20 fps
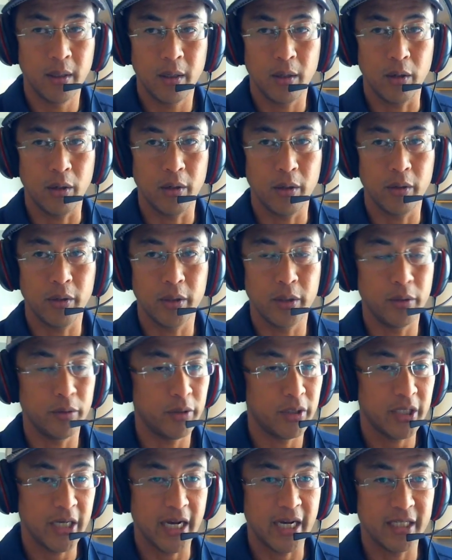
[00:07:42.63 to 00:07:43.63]
or
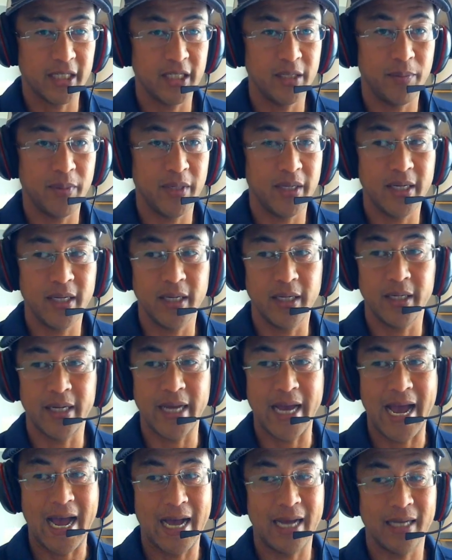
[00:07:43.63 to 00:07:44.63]
use ChatGPT
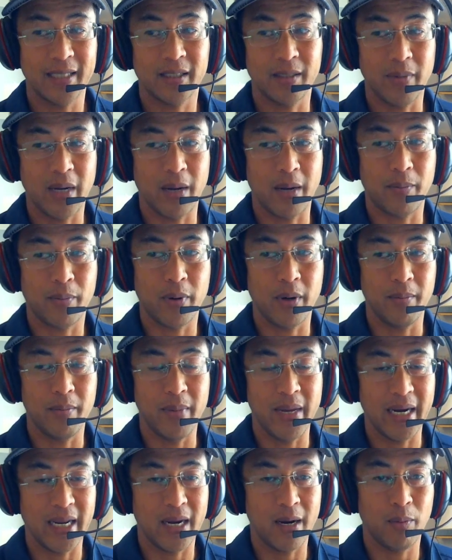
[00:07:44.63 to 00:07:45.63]
to ask about
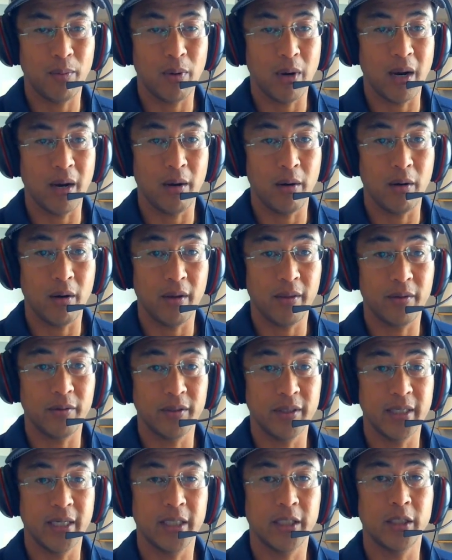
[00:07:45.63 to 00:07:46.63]
Medicare prior
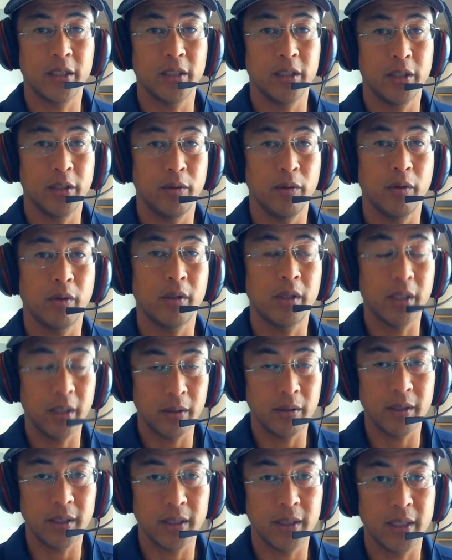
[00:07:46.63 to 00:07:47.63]
authorizations, you will
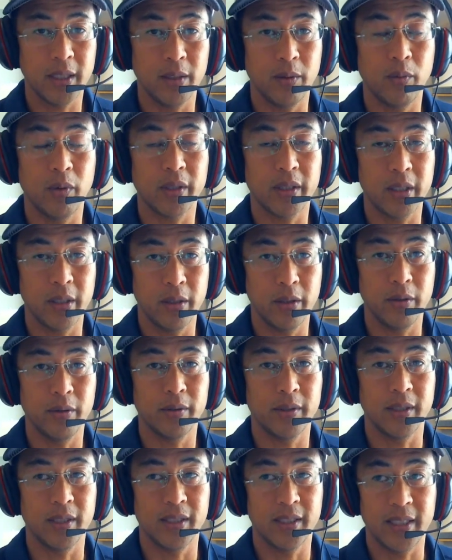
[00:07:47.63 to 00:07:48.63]
clearly see what the
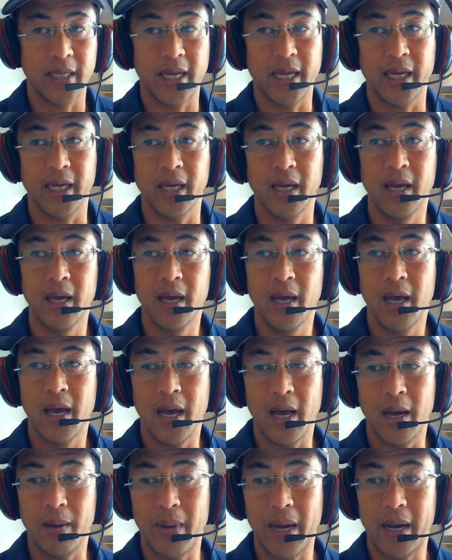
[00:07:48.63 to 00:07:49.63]
news is saying
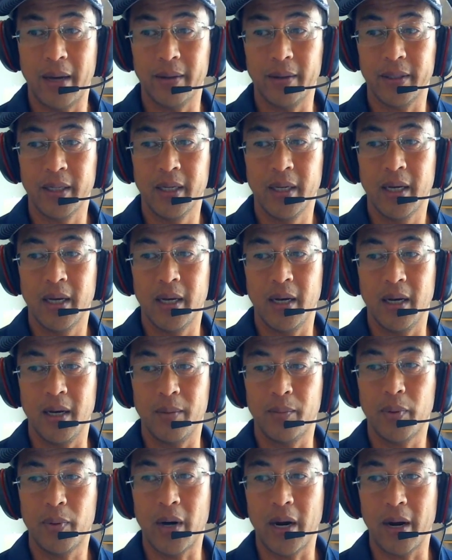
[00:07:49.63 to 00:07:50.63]
about
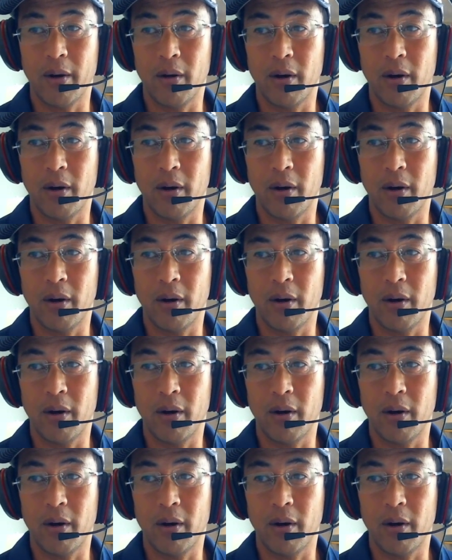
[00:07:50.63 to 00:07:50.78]
prior